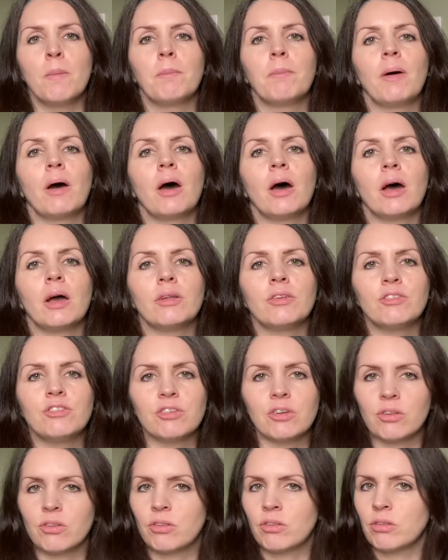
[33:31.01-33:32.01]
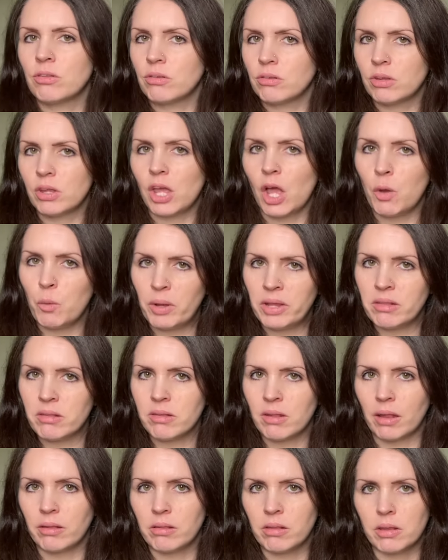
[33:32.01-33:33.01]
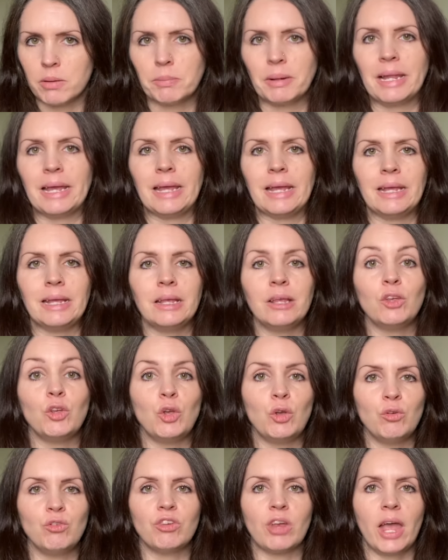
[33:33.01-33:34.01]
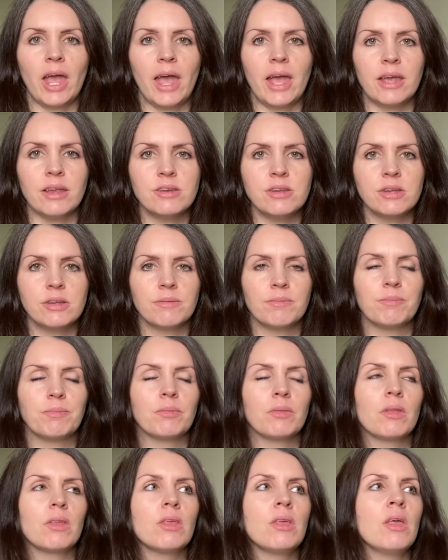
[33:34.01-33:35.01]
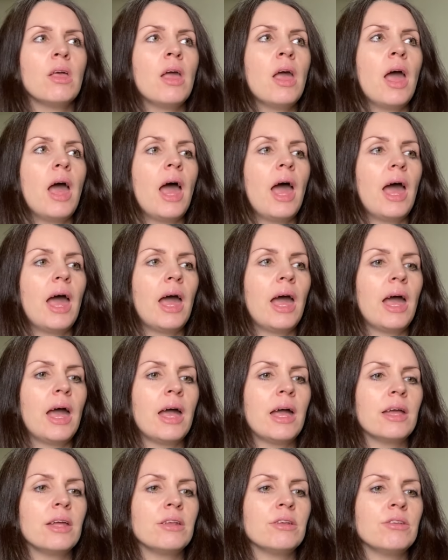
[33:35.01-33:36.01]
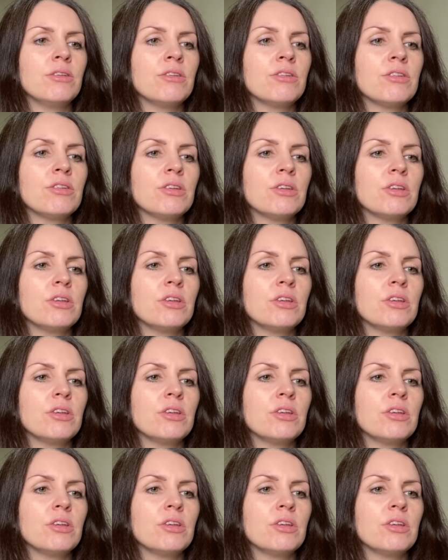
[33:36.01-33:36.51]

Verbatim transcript: but just go in sensibly, use your head, and